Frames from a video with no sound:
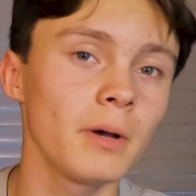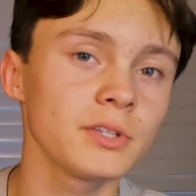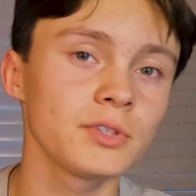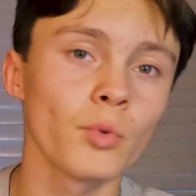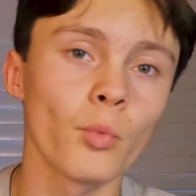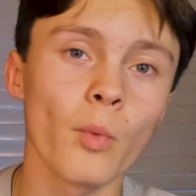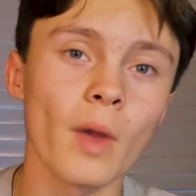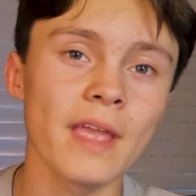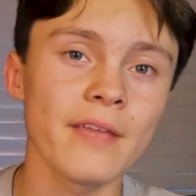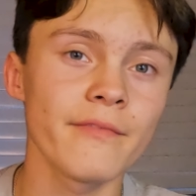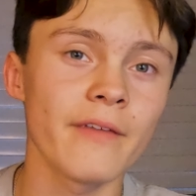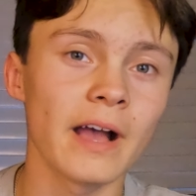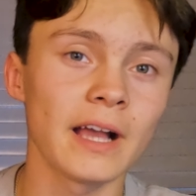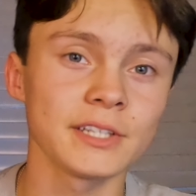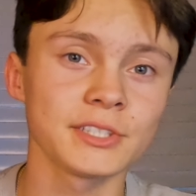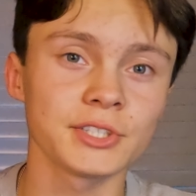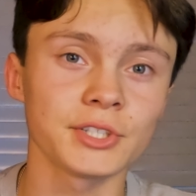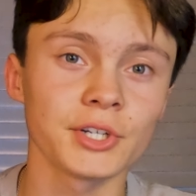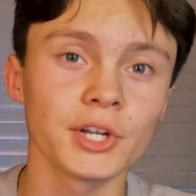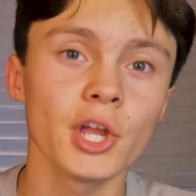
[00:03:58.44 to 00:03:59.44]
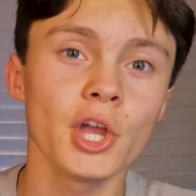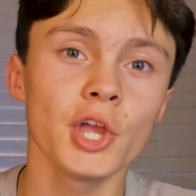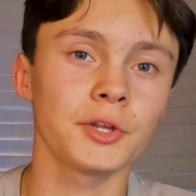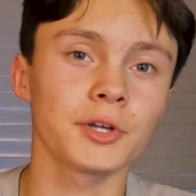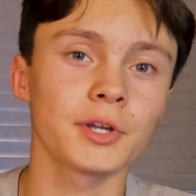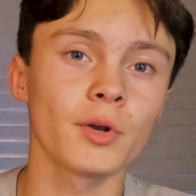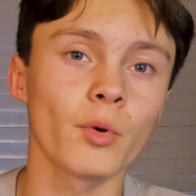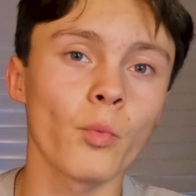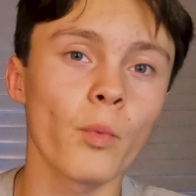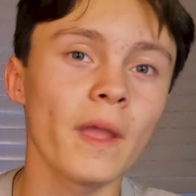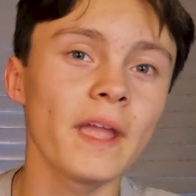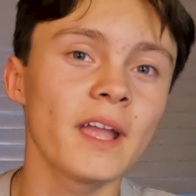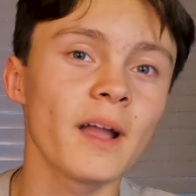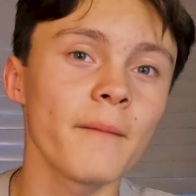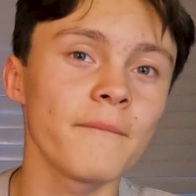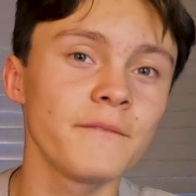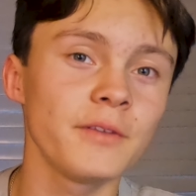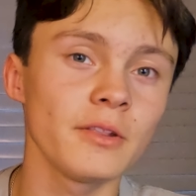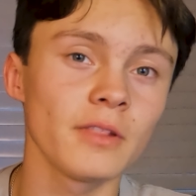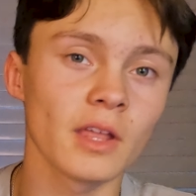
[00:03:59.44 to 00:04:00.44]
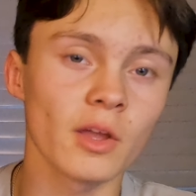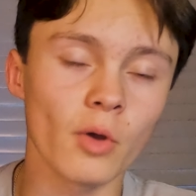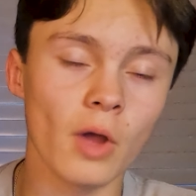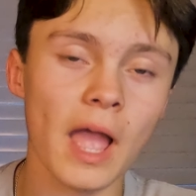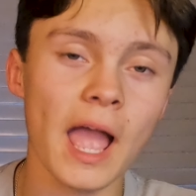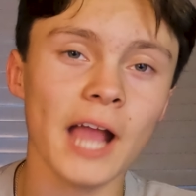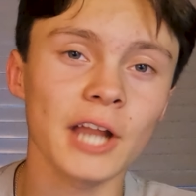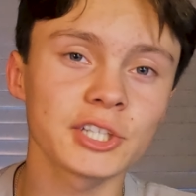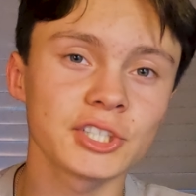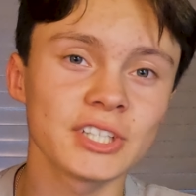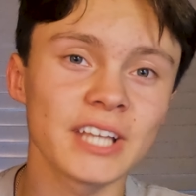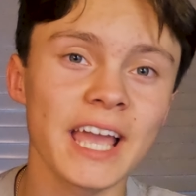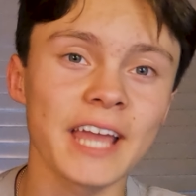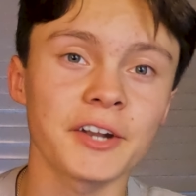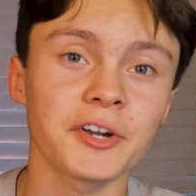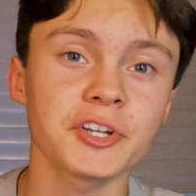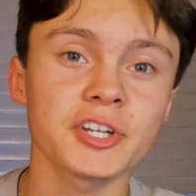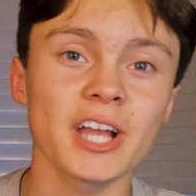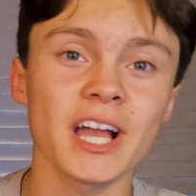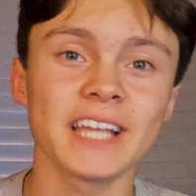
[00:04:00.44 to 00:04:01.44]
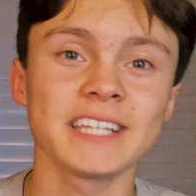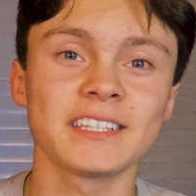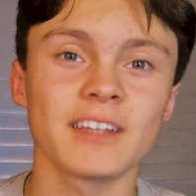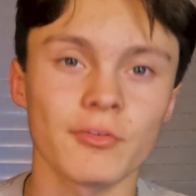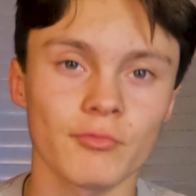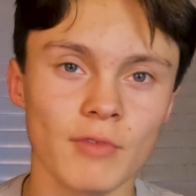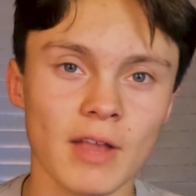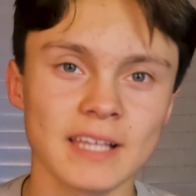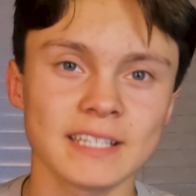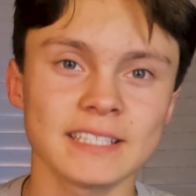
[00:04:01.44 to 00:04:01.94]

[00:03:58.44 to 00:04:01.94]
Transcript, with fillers: muscle way faster. You're going to wake up feeling actually energized and